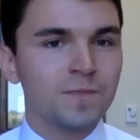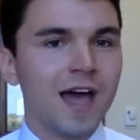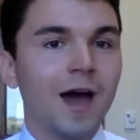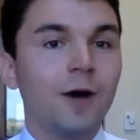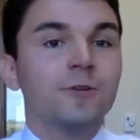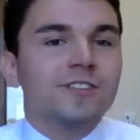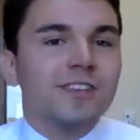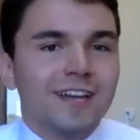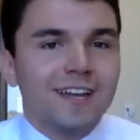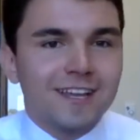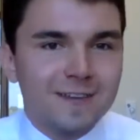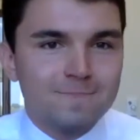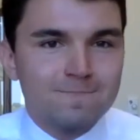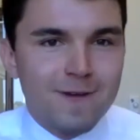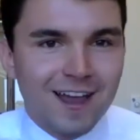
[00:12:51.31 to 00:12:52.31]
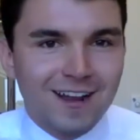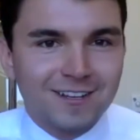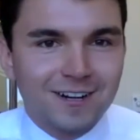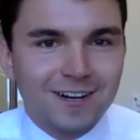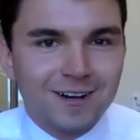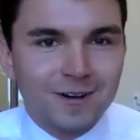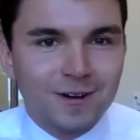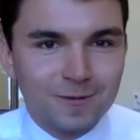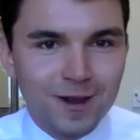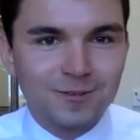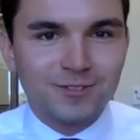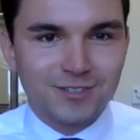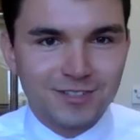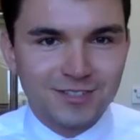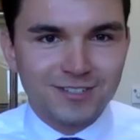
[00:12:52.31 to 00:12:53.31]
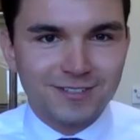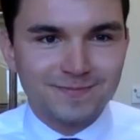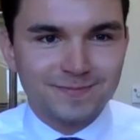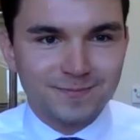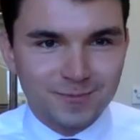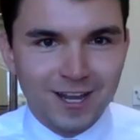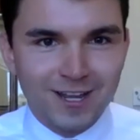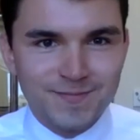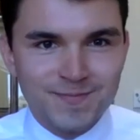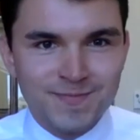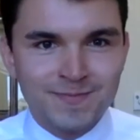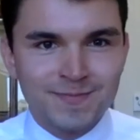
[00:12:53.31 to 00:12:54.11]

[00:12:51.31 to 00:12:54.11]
How is that going to impact our route system, right?